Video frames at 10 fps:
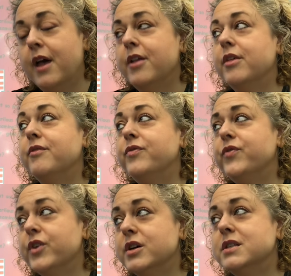the
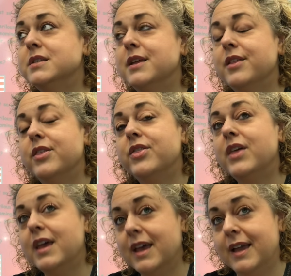first
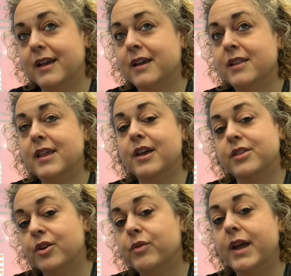thing that
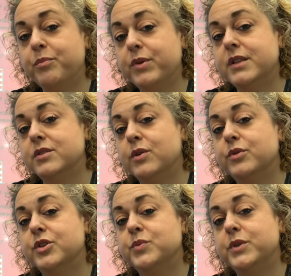the Great Britain
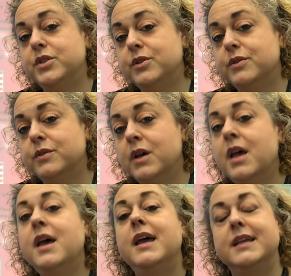soldiers would do
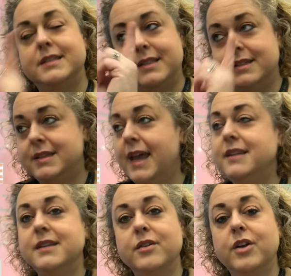is to
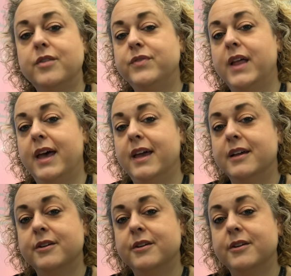take down our flag.